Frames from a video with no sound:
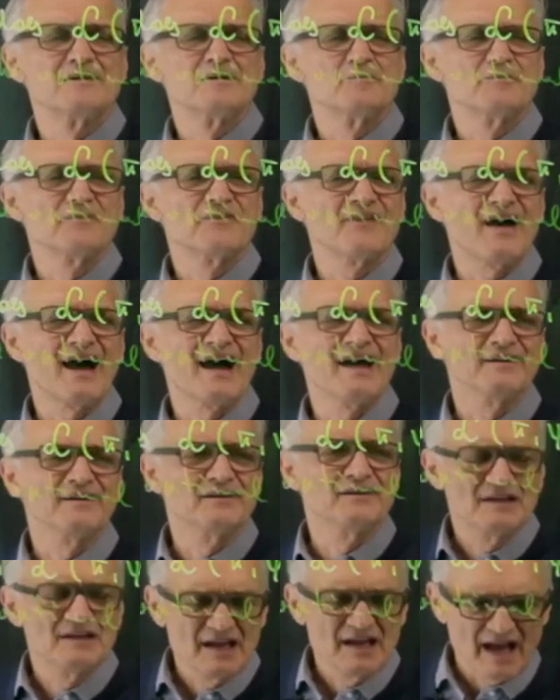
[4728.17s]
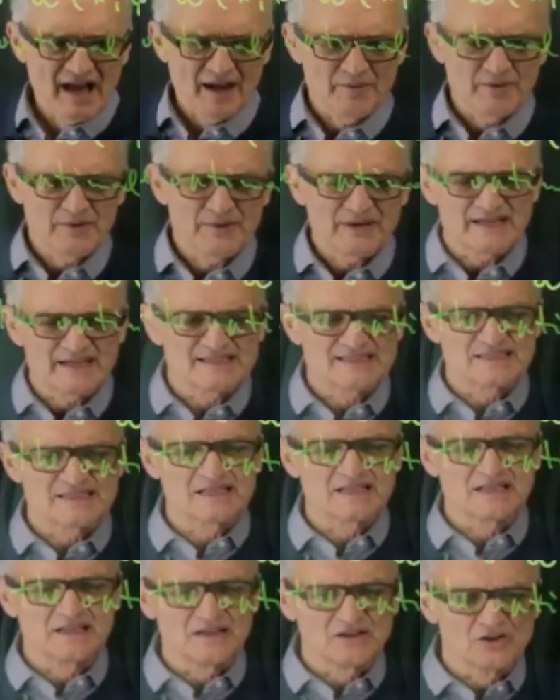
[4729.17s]
psi? I mean, we can
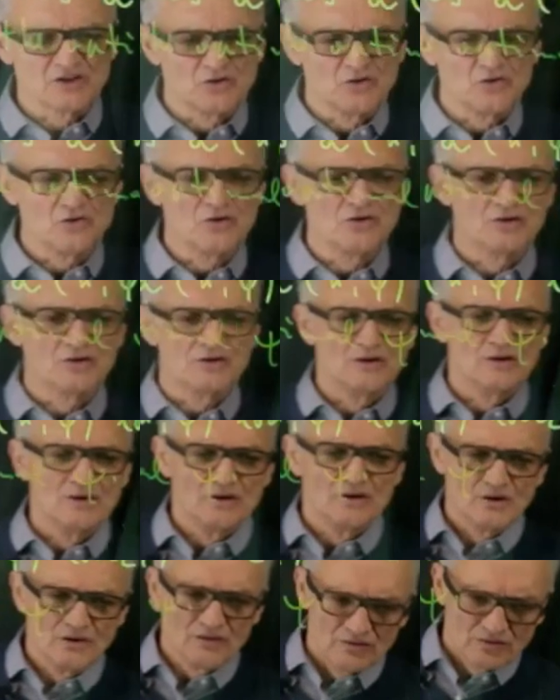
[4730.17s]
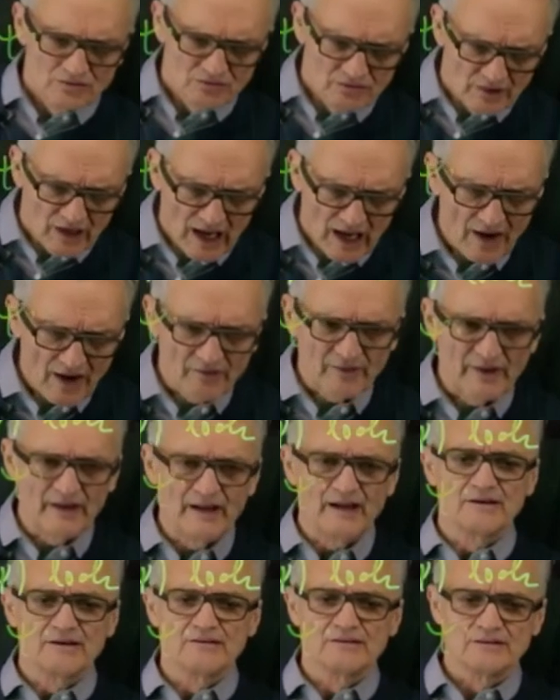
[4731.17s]
still do
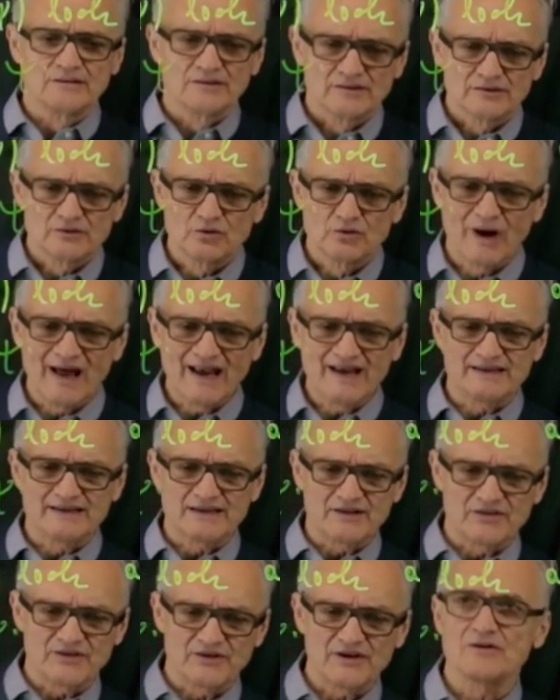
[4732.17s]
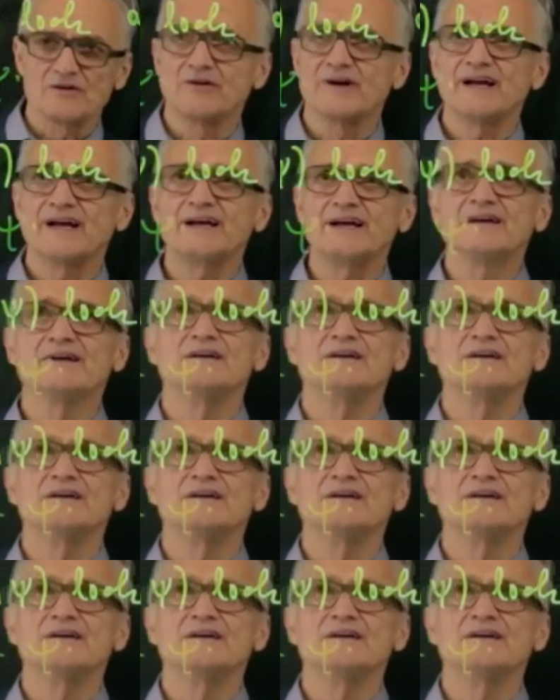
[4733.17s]
our duality theory,